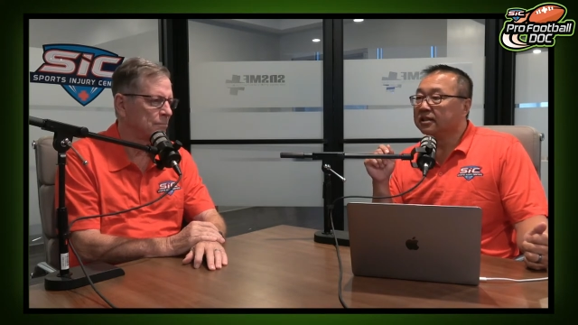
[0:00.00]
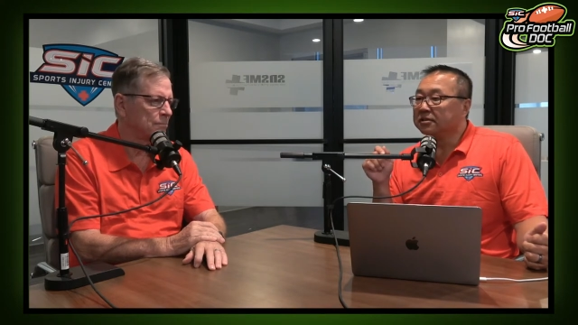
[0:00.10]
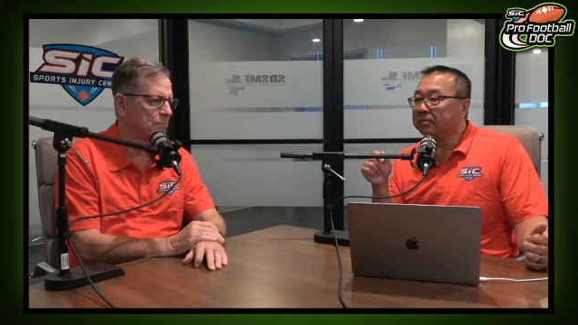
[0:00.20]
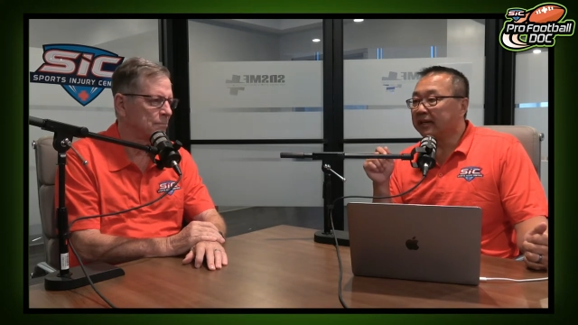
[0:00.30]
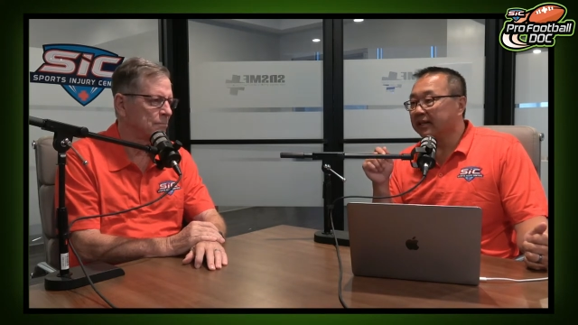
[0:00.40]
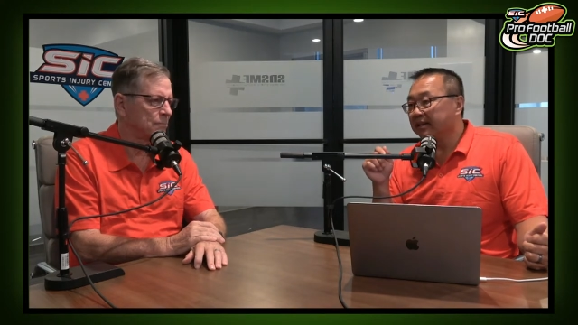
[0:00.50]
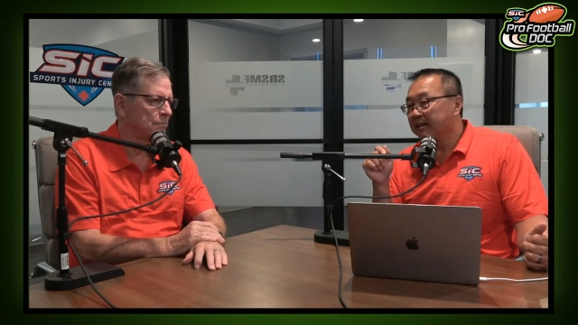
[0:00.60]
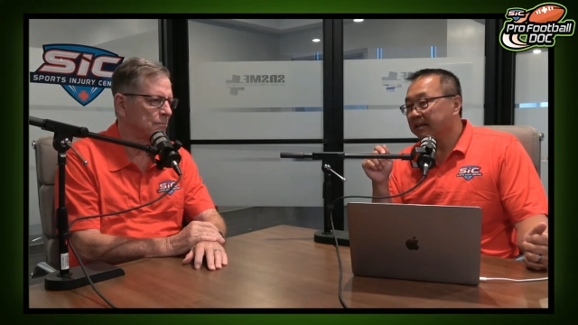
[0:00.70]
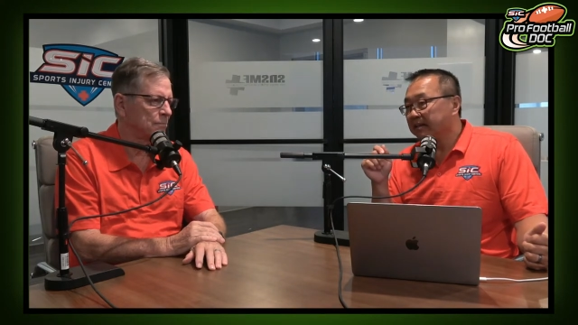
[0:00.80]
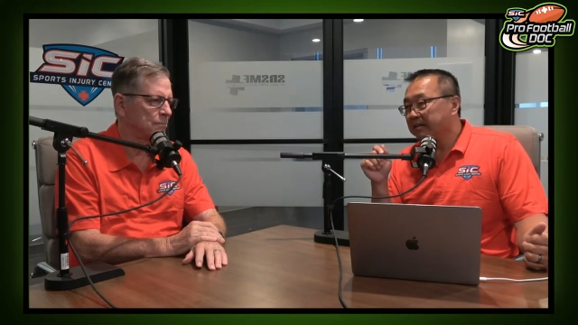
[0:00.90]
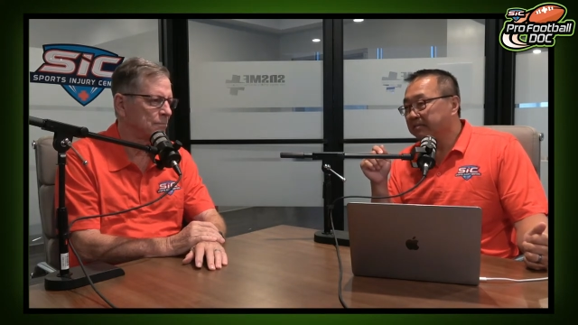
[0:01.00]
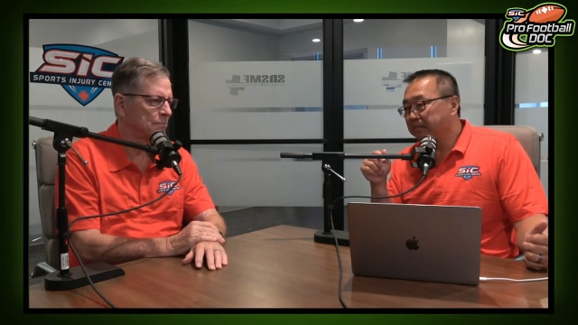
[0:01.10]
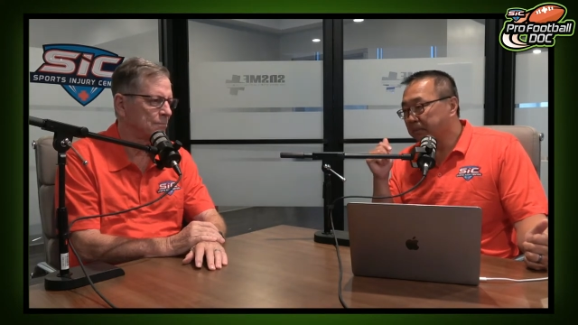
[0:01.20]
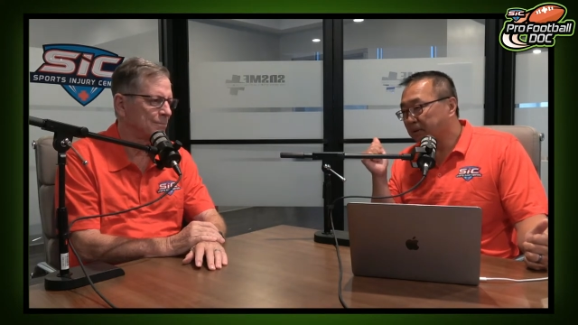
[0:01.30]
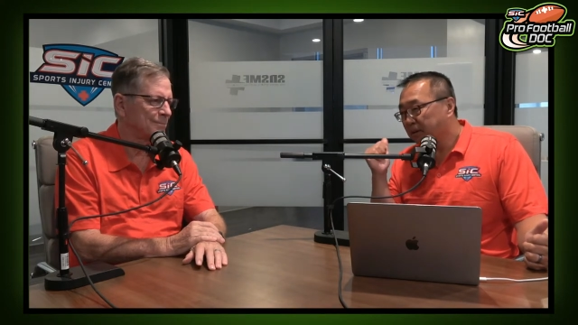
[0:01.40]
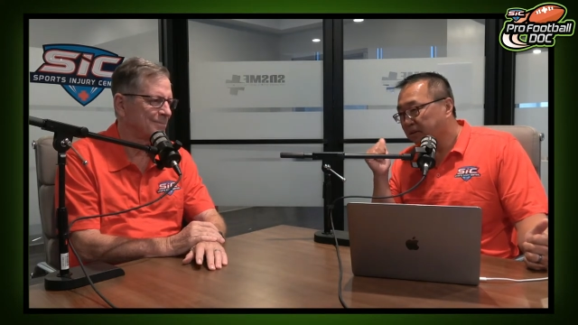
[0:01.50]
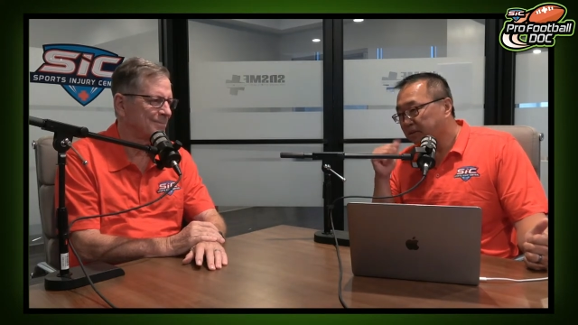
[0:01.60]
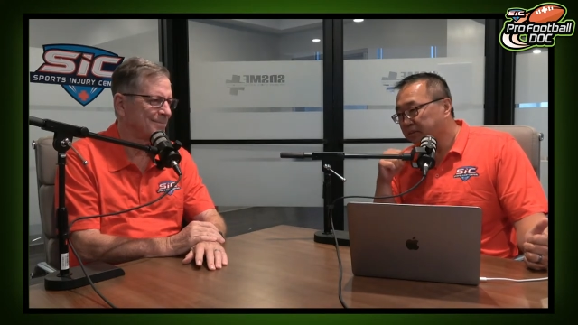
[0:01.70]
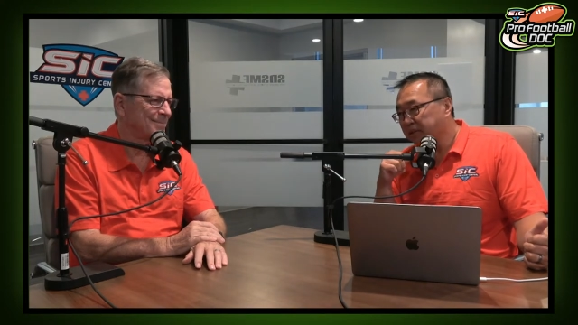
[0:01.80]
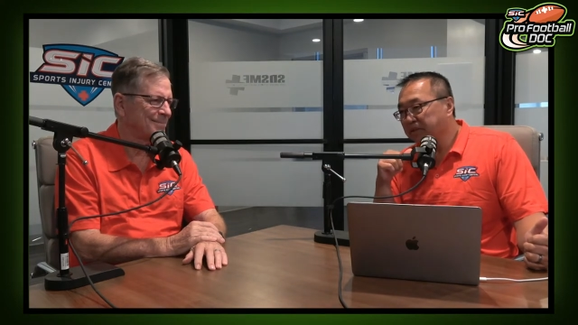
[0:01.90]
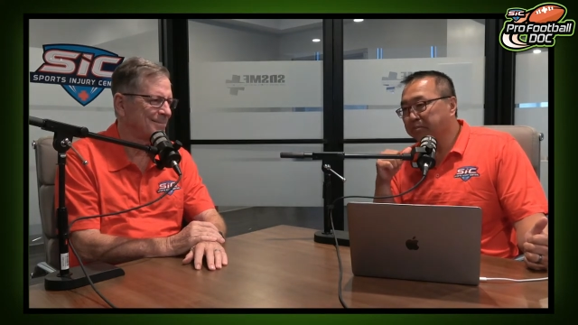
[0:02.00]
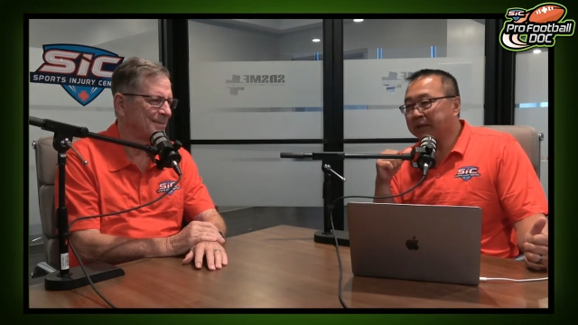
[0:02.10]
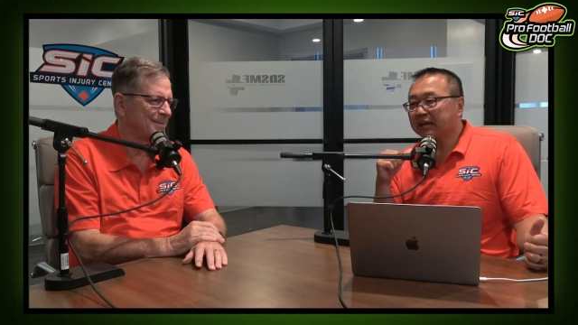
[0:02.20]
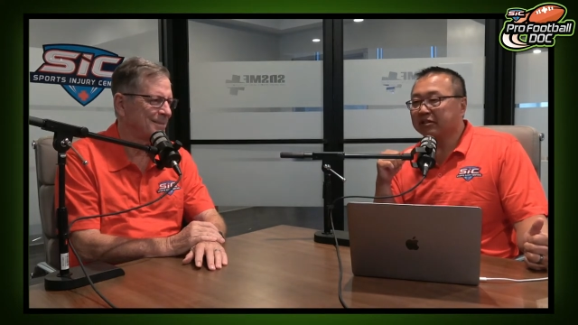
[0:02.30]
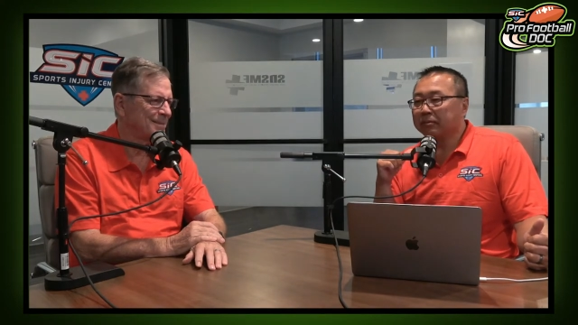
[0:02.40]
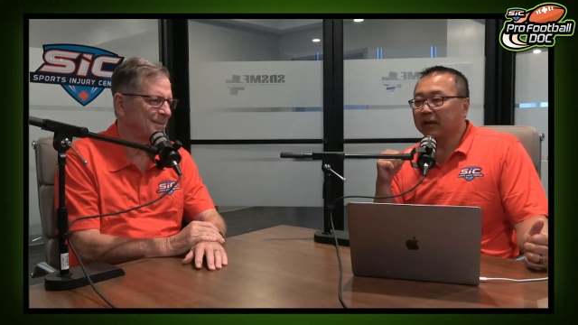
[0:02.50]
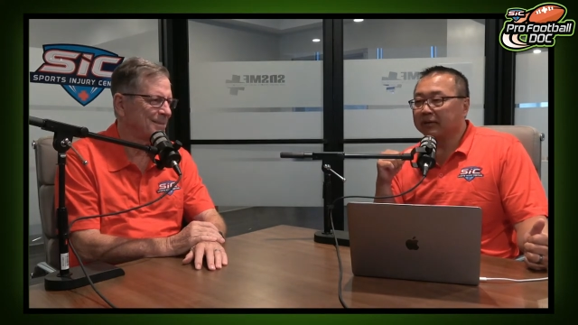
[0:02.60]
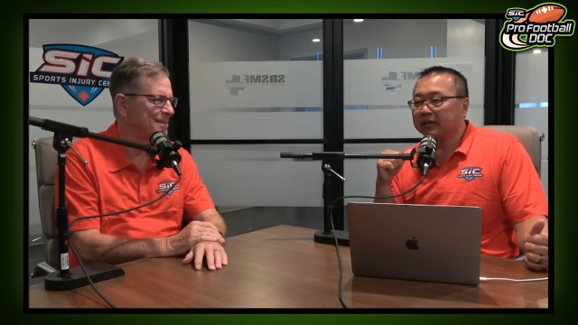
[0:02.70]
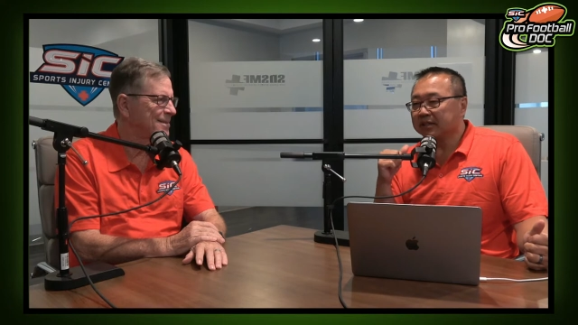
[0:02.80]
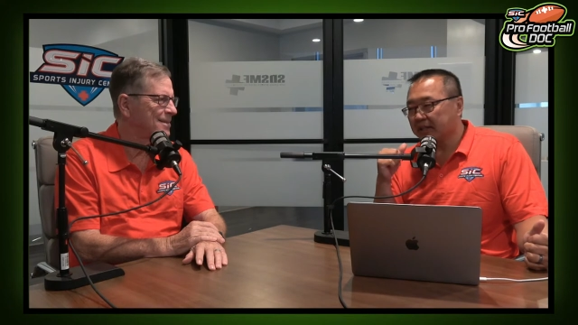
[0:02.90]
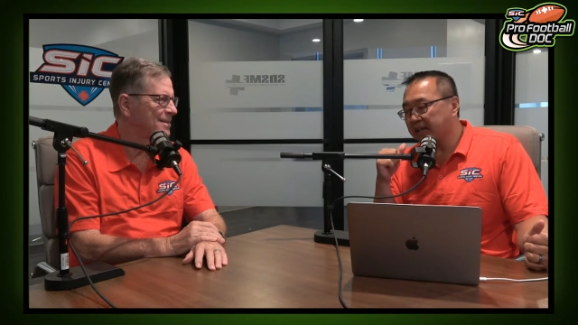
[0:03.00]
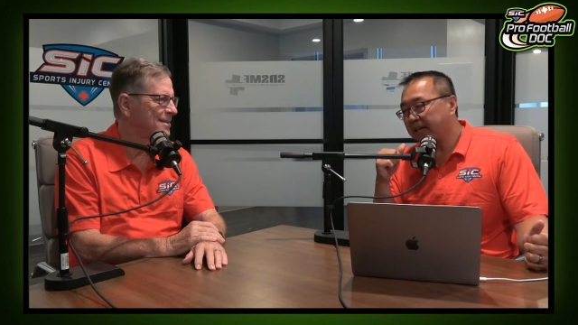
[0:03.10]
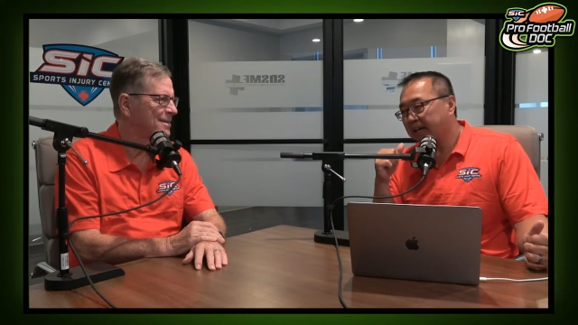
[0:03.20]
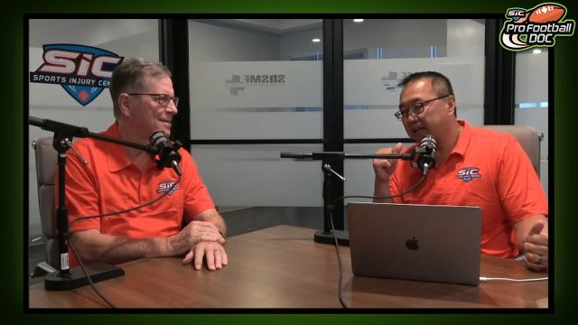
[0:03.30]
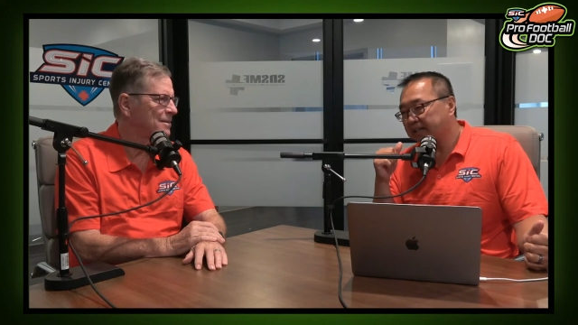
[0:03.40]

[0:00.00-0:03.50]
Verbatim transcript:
Speaker 1: as a buddy, remember our when you were back to the bye week? I said, yeah.